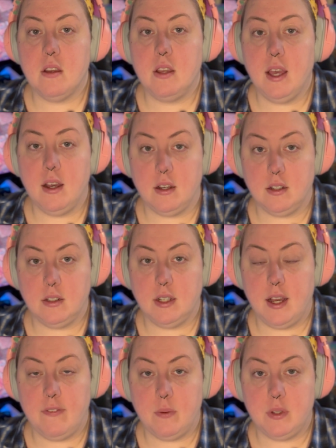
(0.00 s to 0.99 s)
Yeah, I
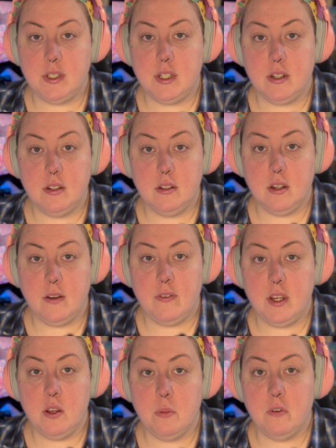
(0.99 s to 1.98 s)
haven't really done a
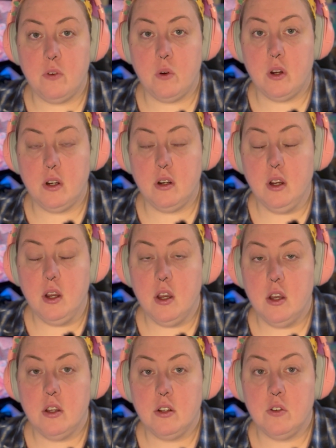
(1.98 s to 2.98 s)
video before.
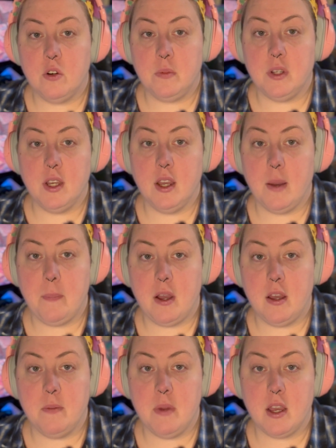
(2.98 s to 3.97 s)
Normally
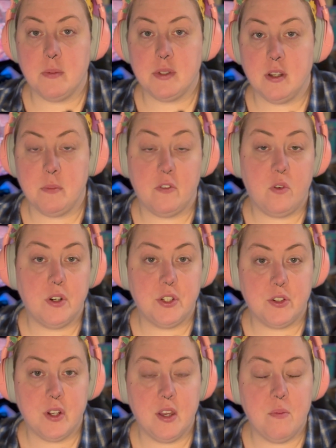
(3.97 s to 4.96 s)
my makeup's done before
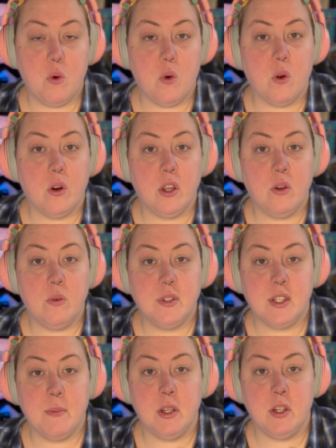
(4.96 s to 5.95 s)
stream or you
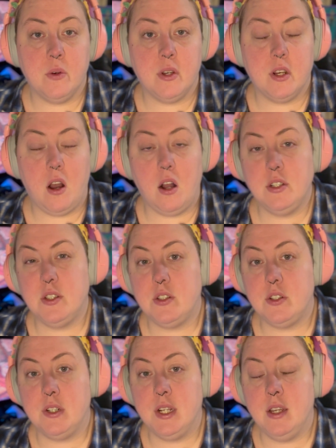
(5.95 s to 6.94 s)
see me do it on
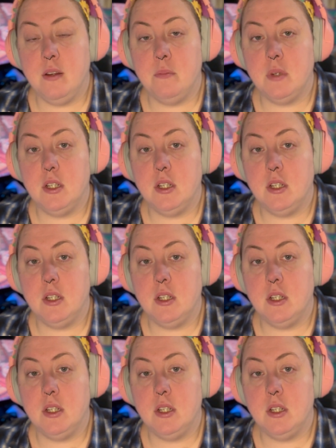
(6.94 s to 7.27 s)
stream.